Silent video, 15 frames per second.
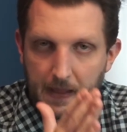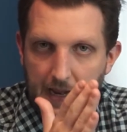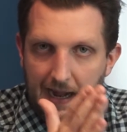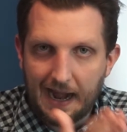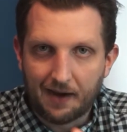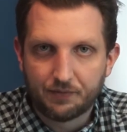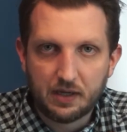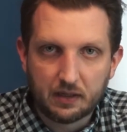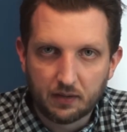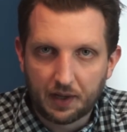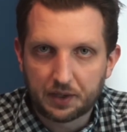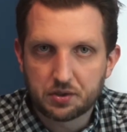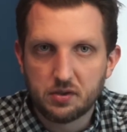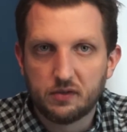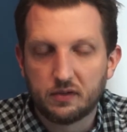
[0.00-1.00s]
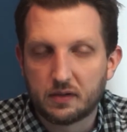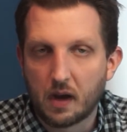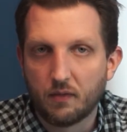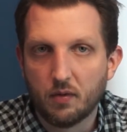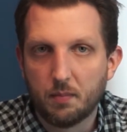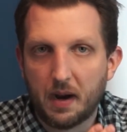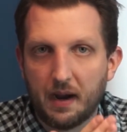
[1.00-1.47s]
Afni Collections is
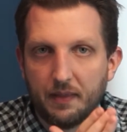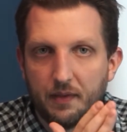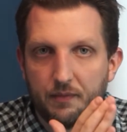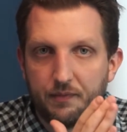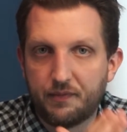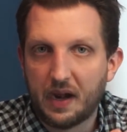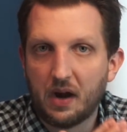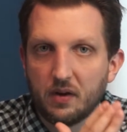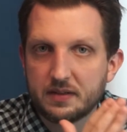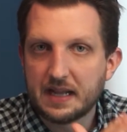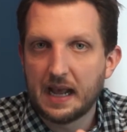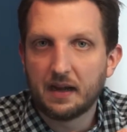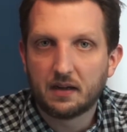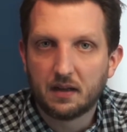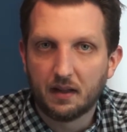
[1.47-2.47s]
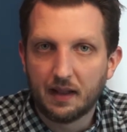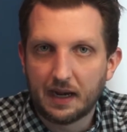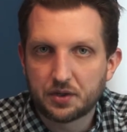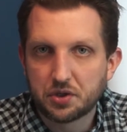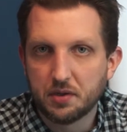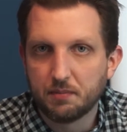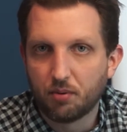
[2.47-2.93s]
governed by the Fair Debt
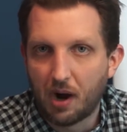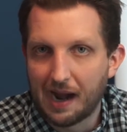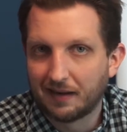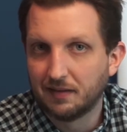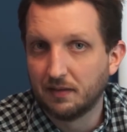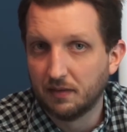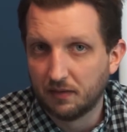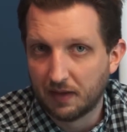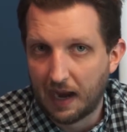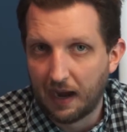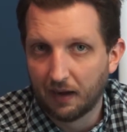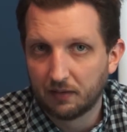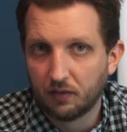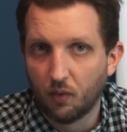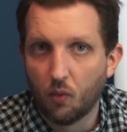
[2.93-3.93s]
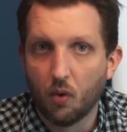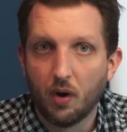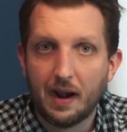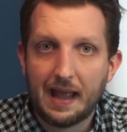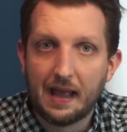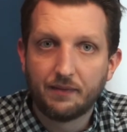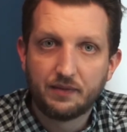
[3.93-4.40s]
Collection Practices Act,
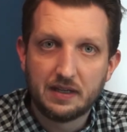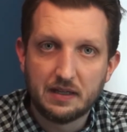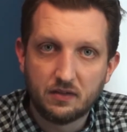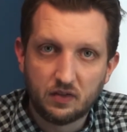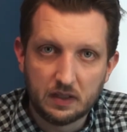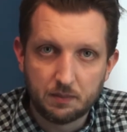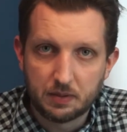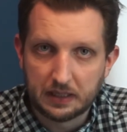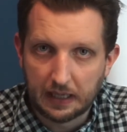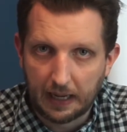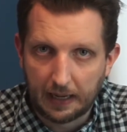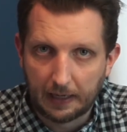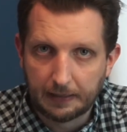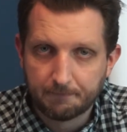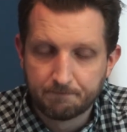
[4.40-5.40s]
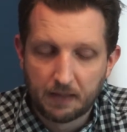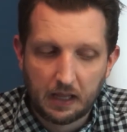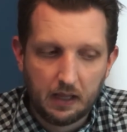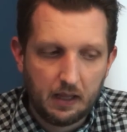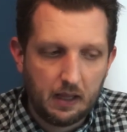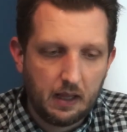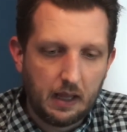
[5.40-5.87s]
or FDCPA,
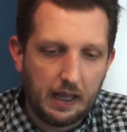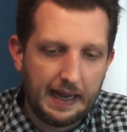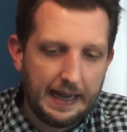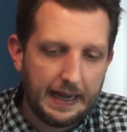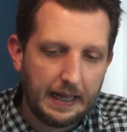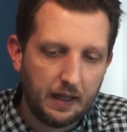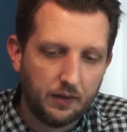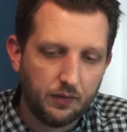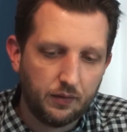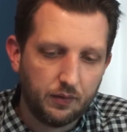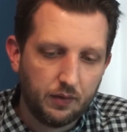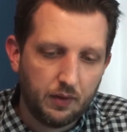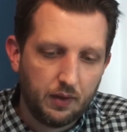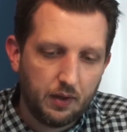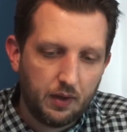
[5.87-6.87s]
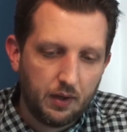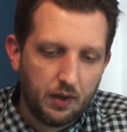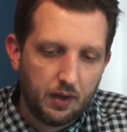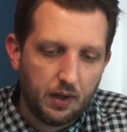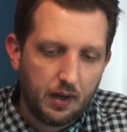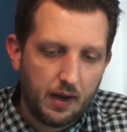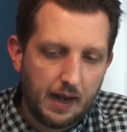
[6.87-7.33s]
and
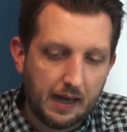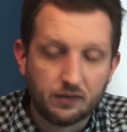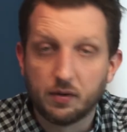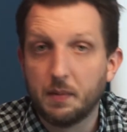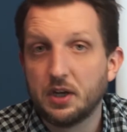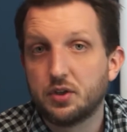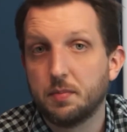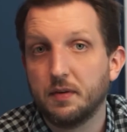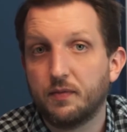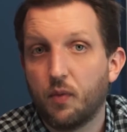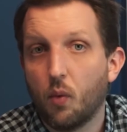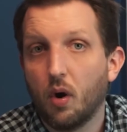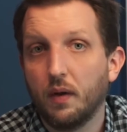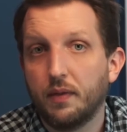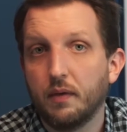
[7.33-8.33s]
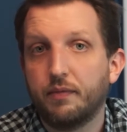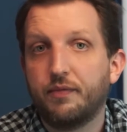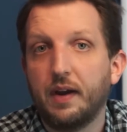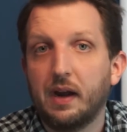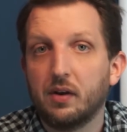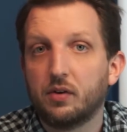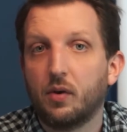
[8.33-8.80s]
as I mentioned before, the
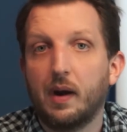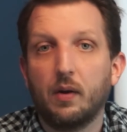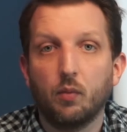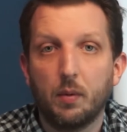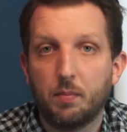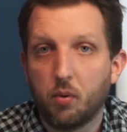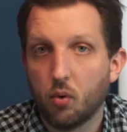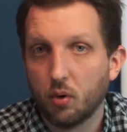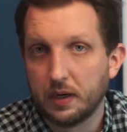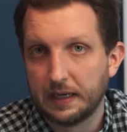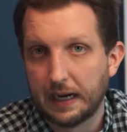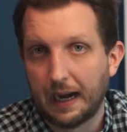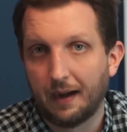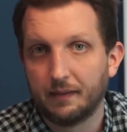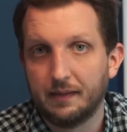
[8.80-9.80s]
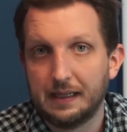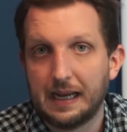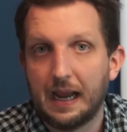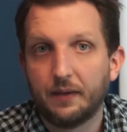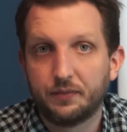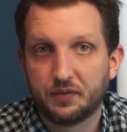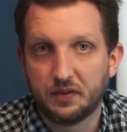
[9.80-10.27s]
Fair Credit Reporting Act, the
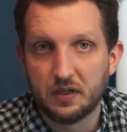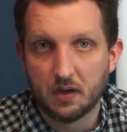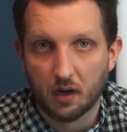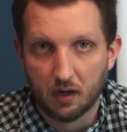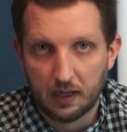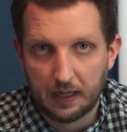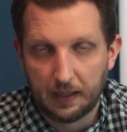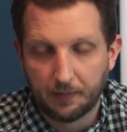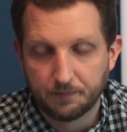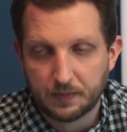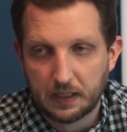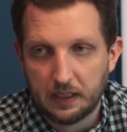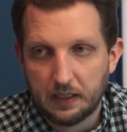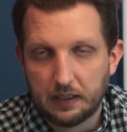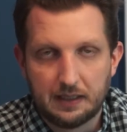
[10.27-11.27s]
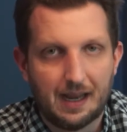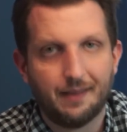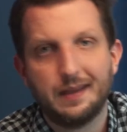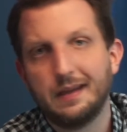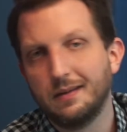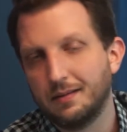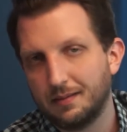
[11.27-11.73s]
FCRA. Now,
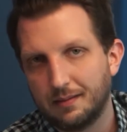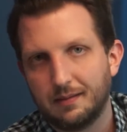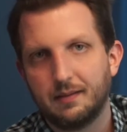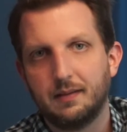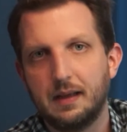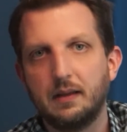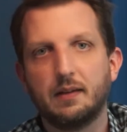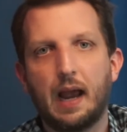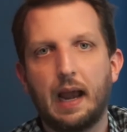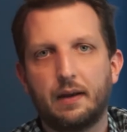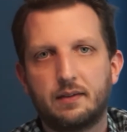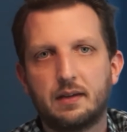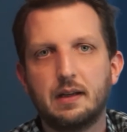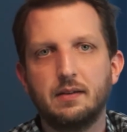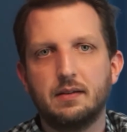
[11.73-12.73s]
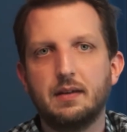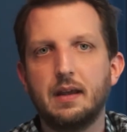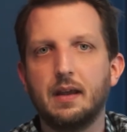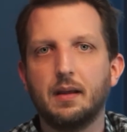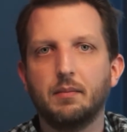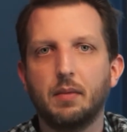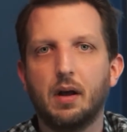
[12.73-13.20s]
these acts can
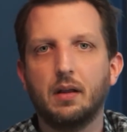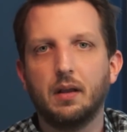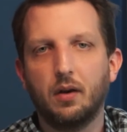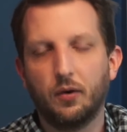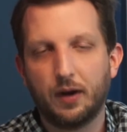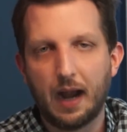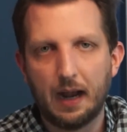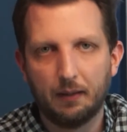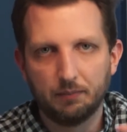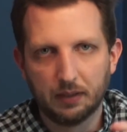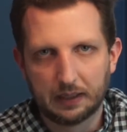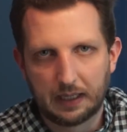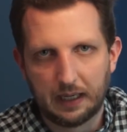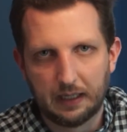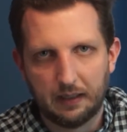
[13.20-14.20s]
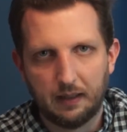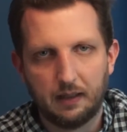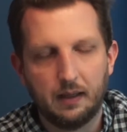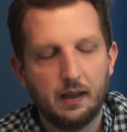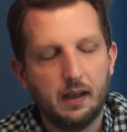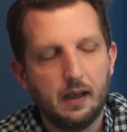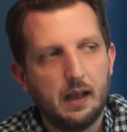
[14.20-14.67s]
seem a little
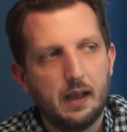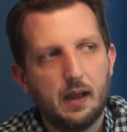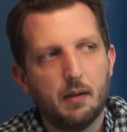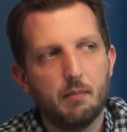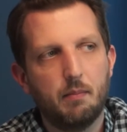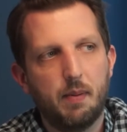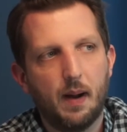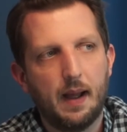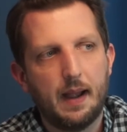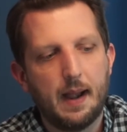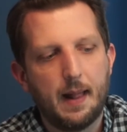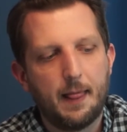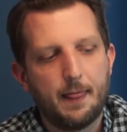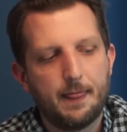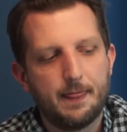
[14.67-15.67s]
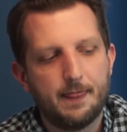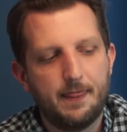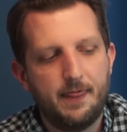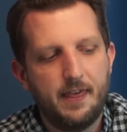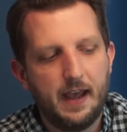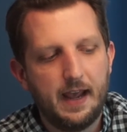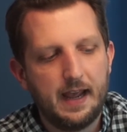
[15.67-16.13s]
complicated, but
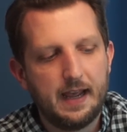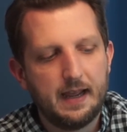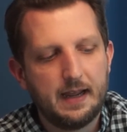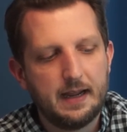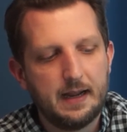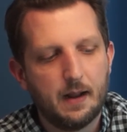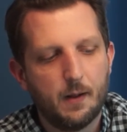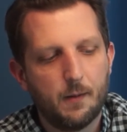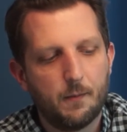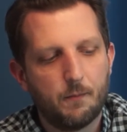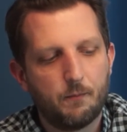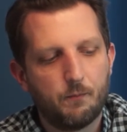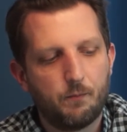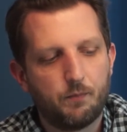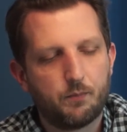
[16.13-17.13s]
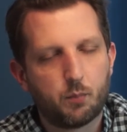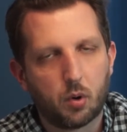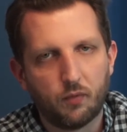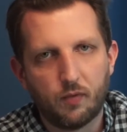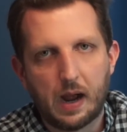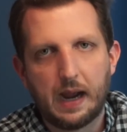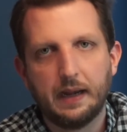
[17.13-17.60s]
they
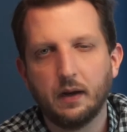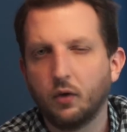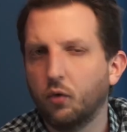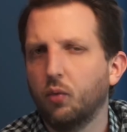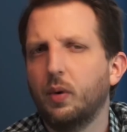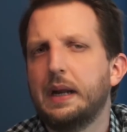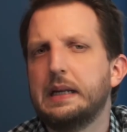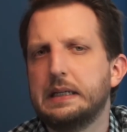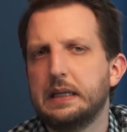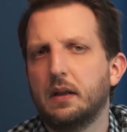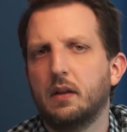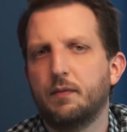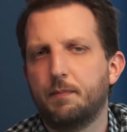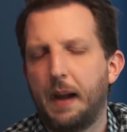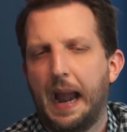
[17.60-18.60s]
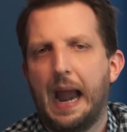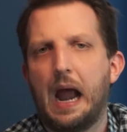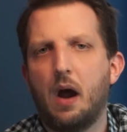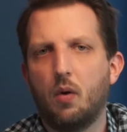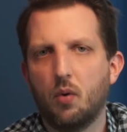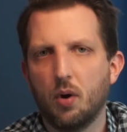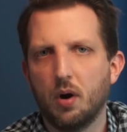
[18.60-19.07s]
provide a great deal of
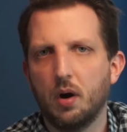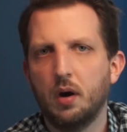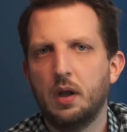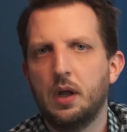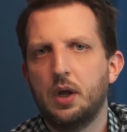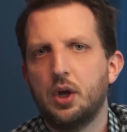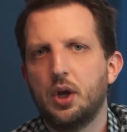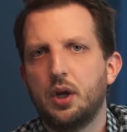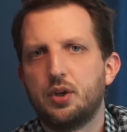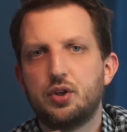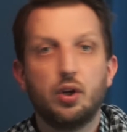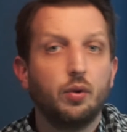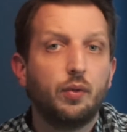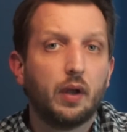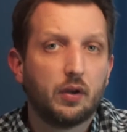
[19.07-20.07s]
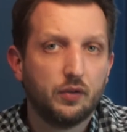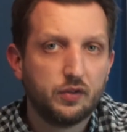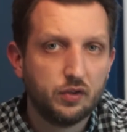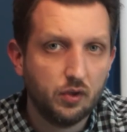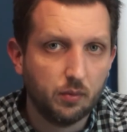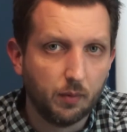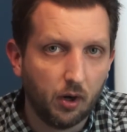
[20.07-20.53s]
power to the
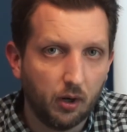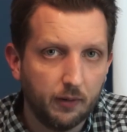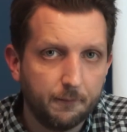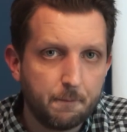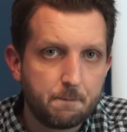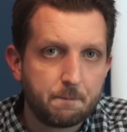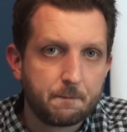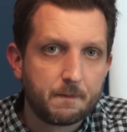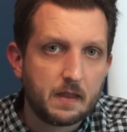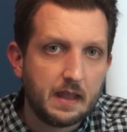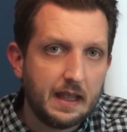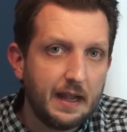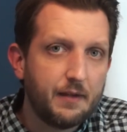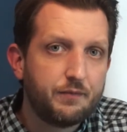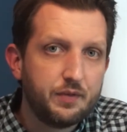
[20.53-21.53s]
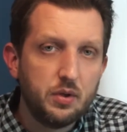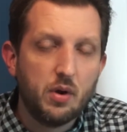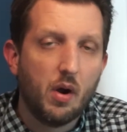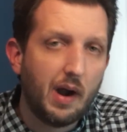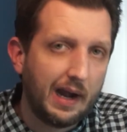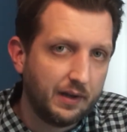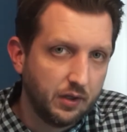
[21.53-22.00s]
consumer if you
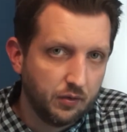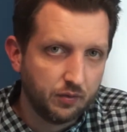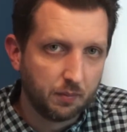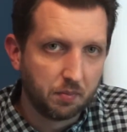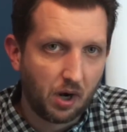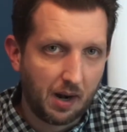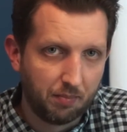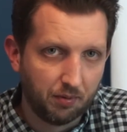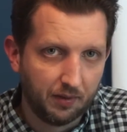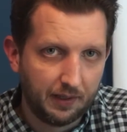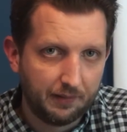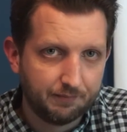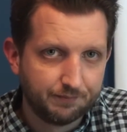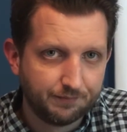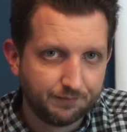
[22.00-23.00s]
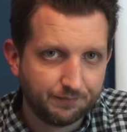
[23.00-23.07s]
know how to use it properly.